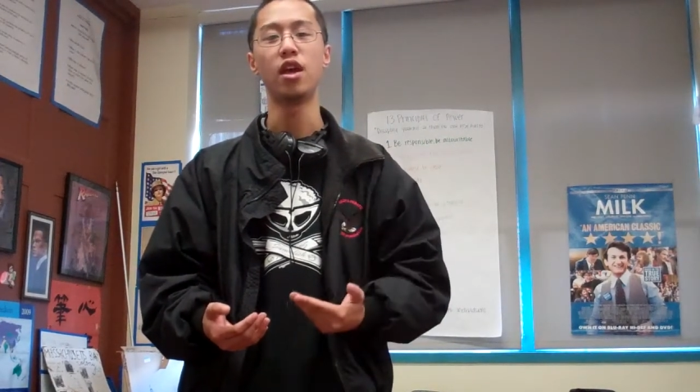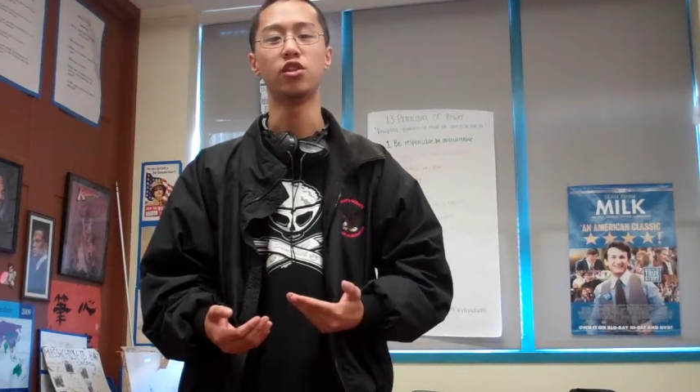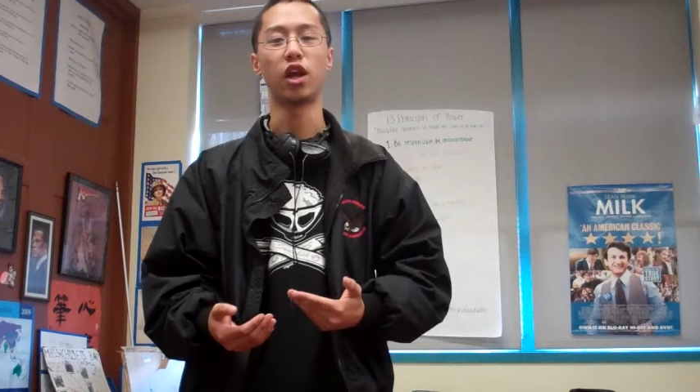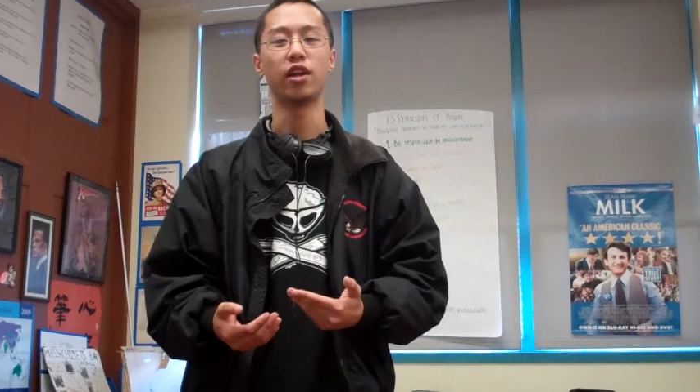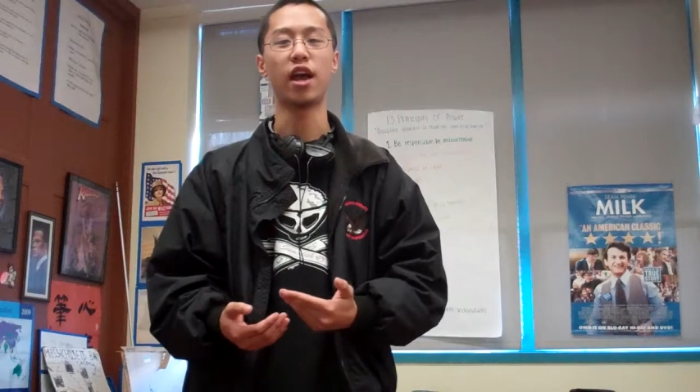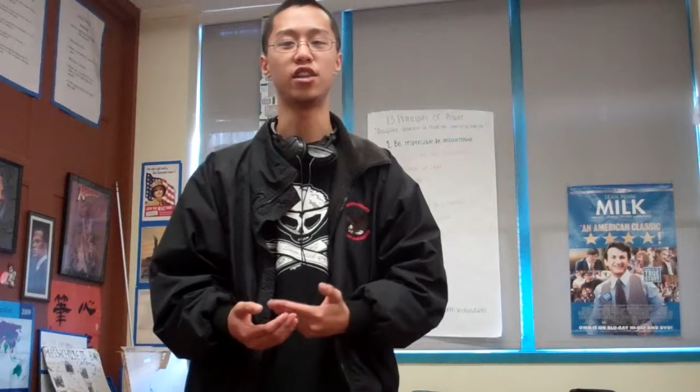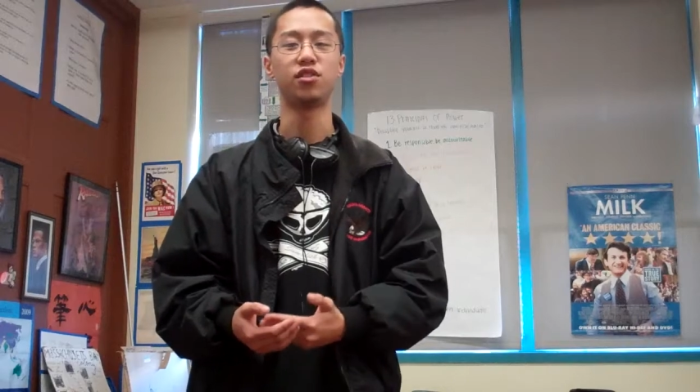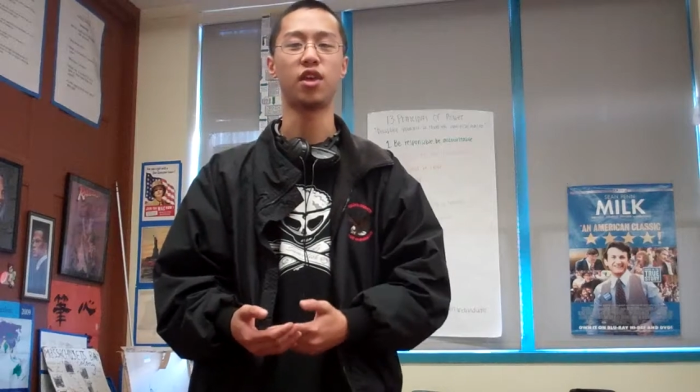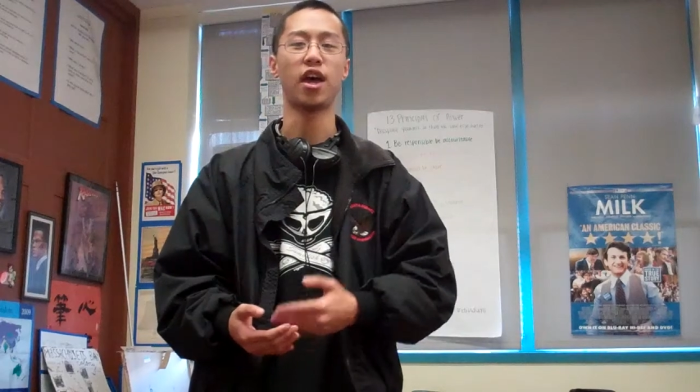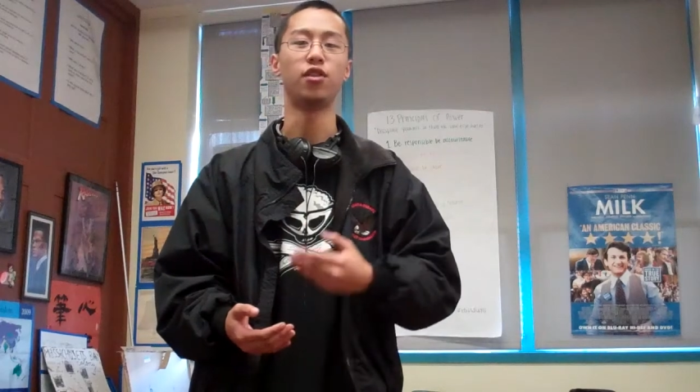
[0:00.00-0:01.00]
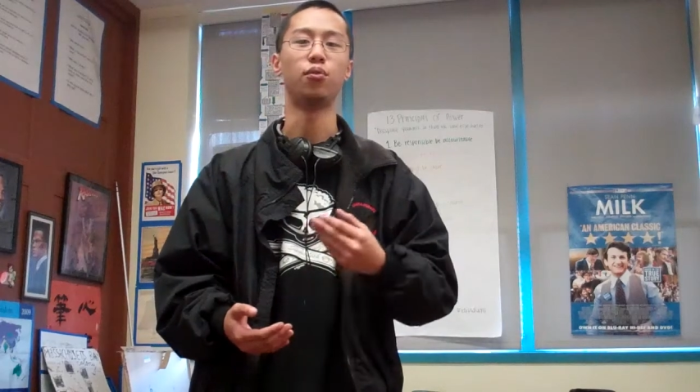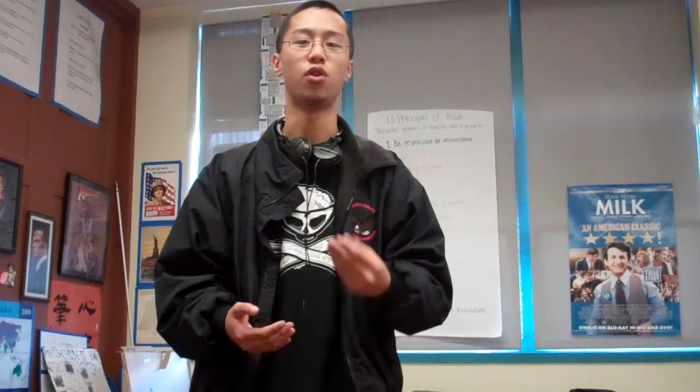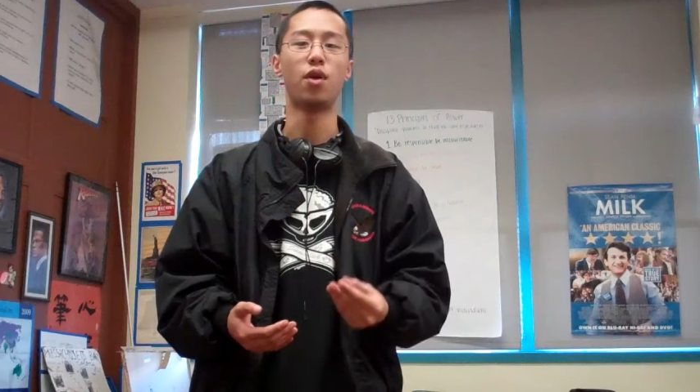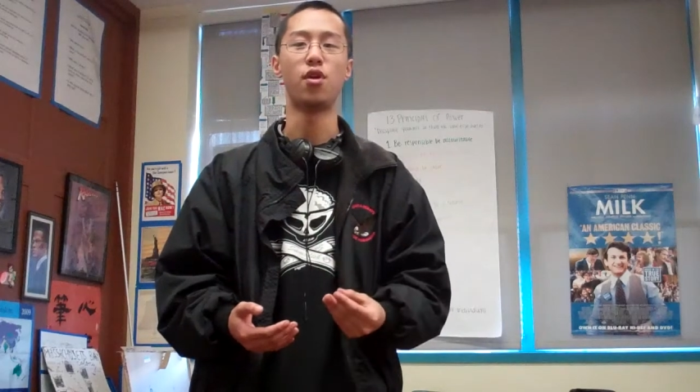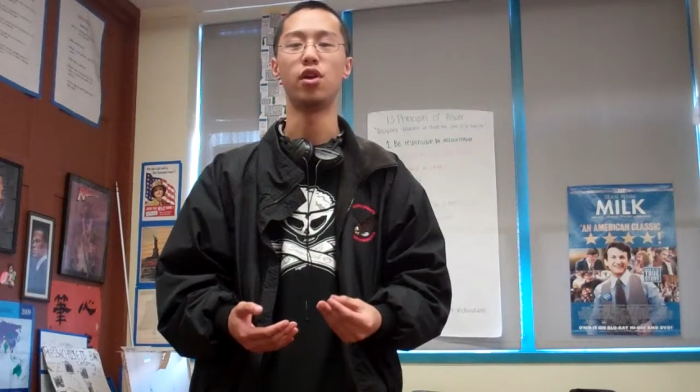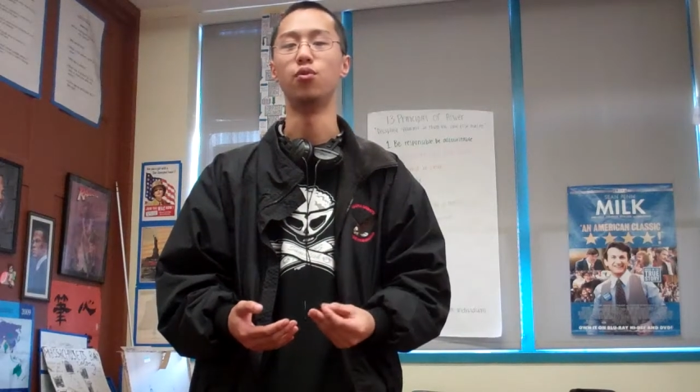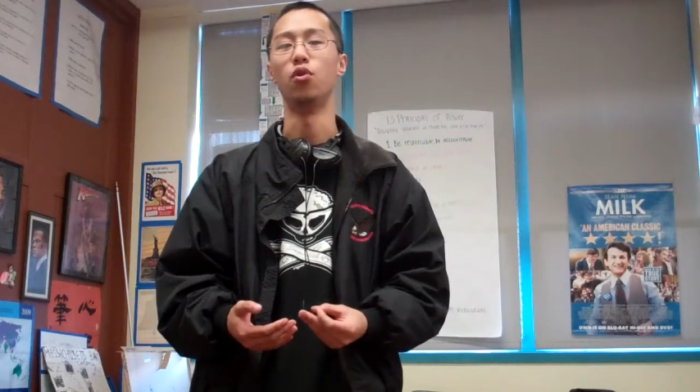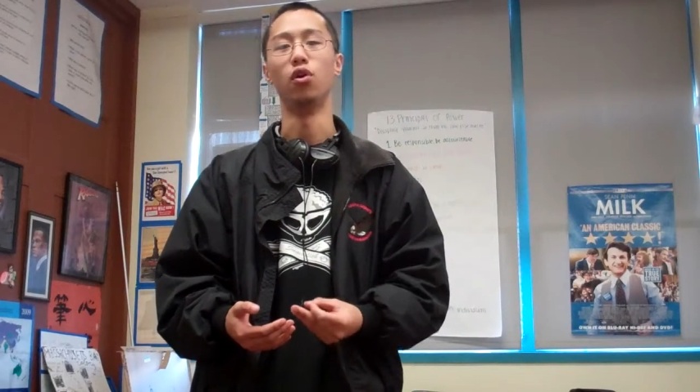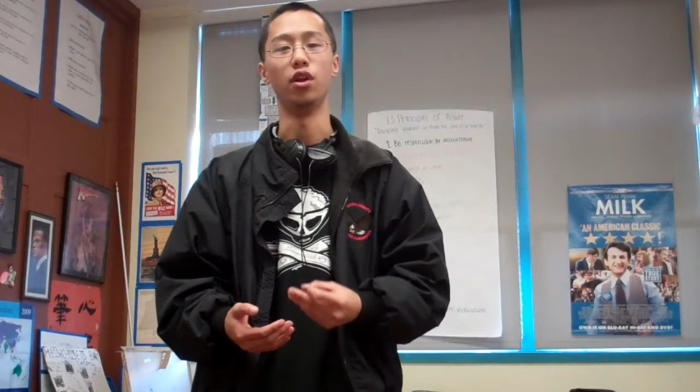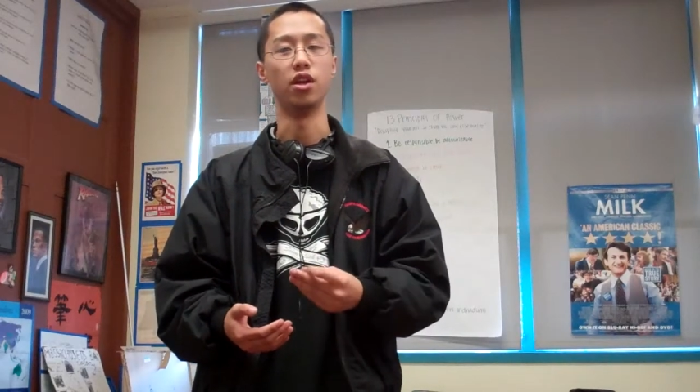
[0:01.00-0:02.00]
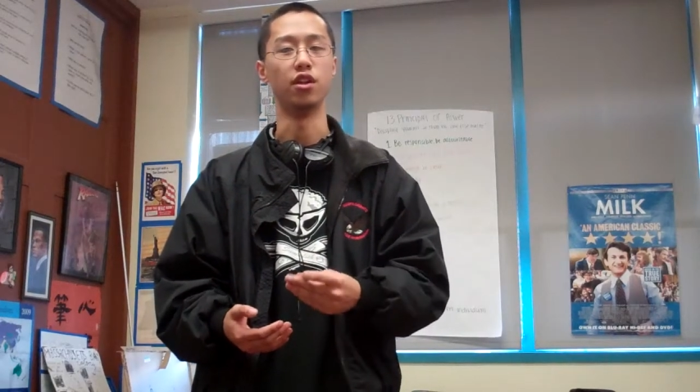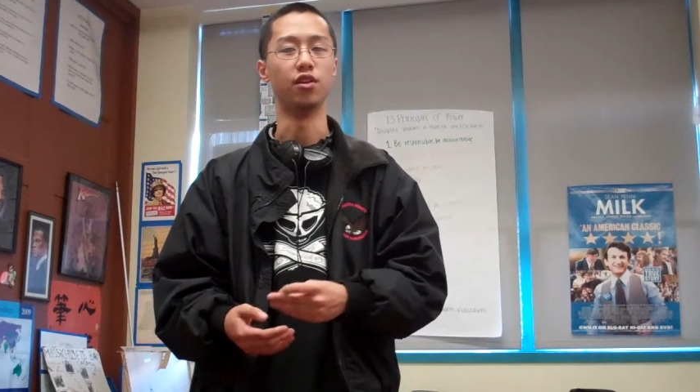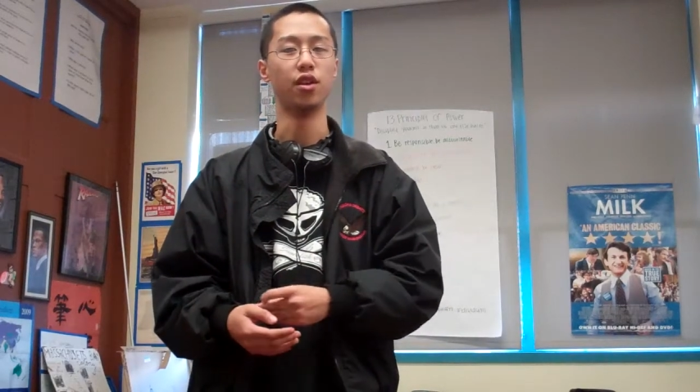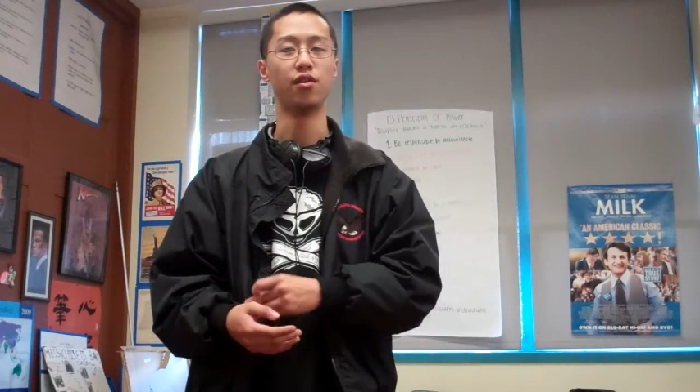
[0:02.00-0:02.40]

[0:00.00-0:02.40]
China has had the primary role in